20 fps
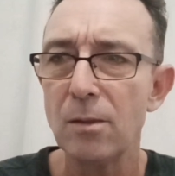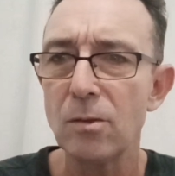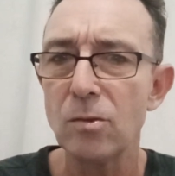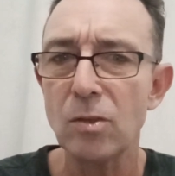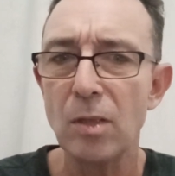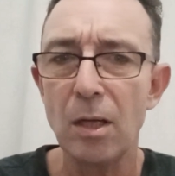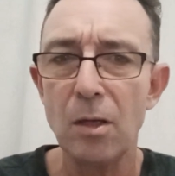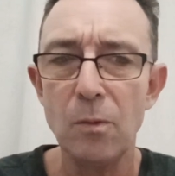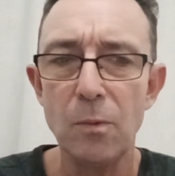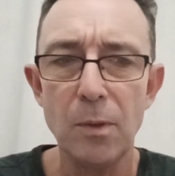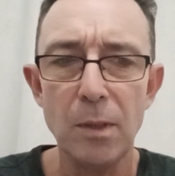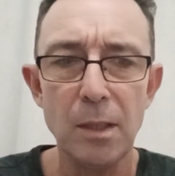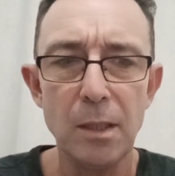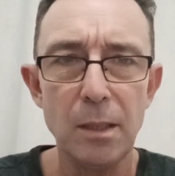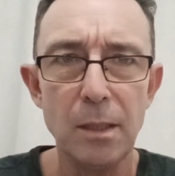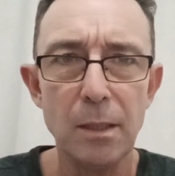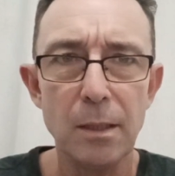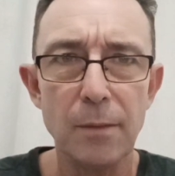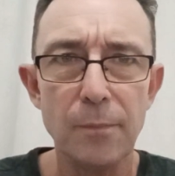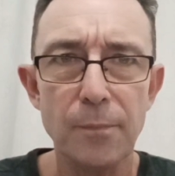
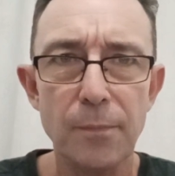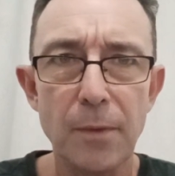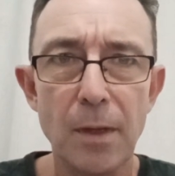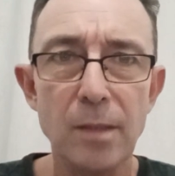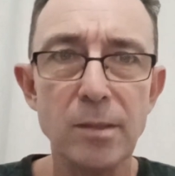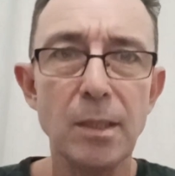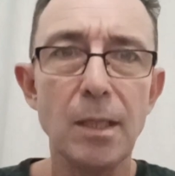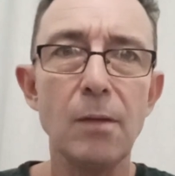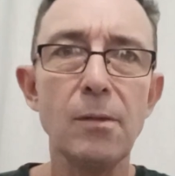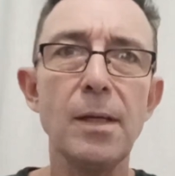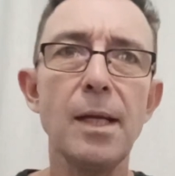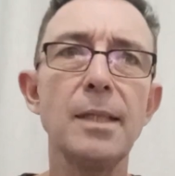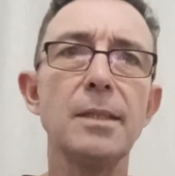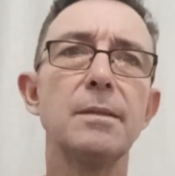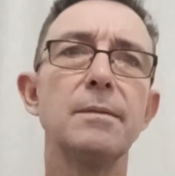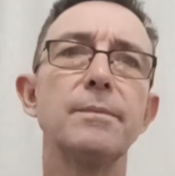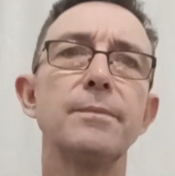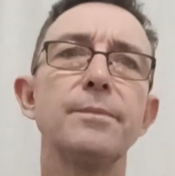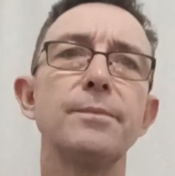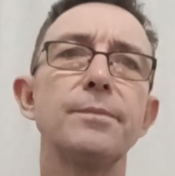So I said, "Okay,
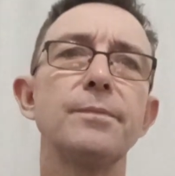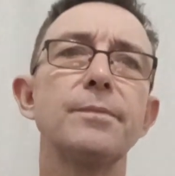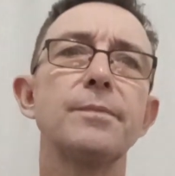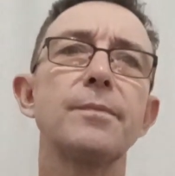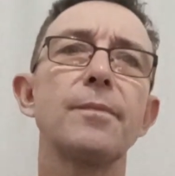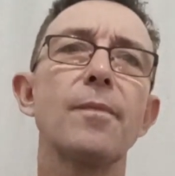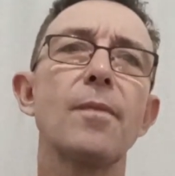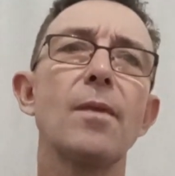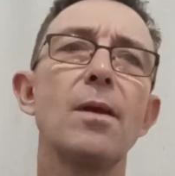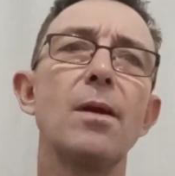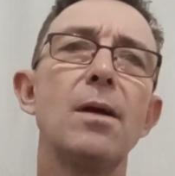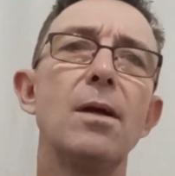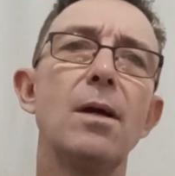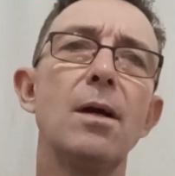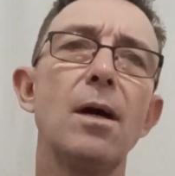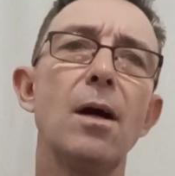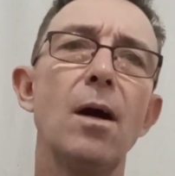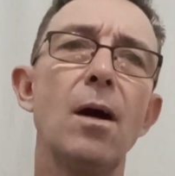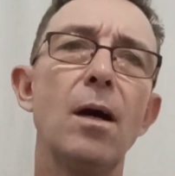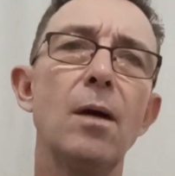
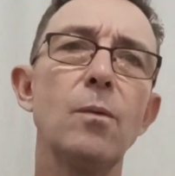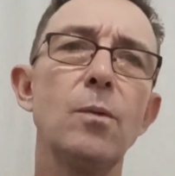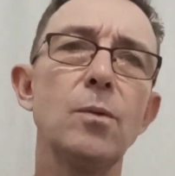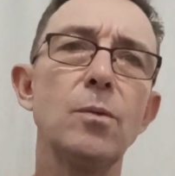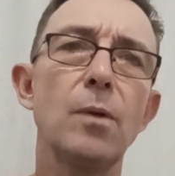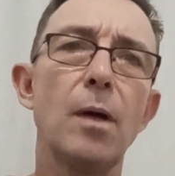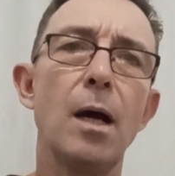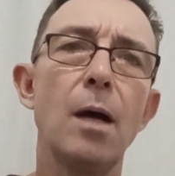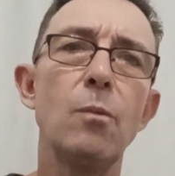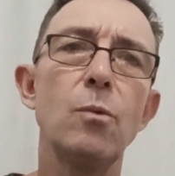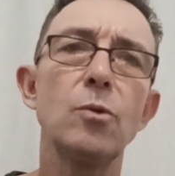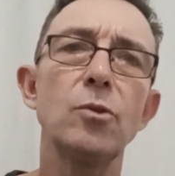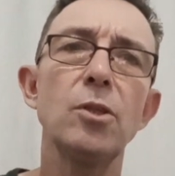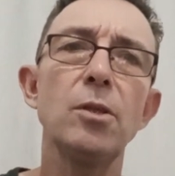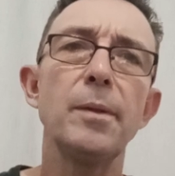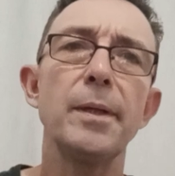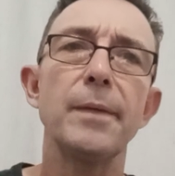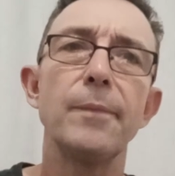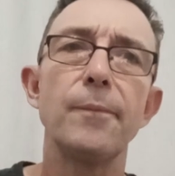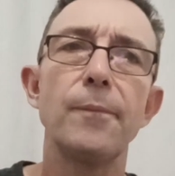I will
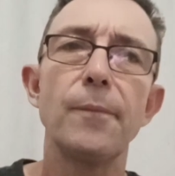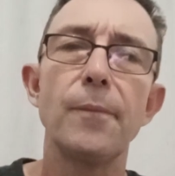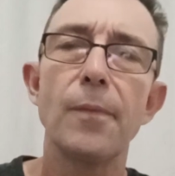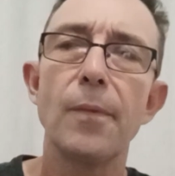do it."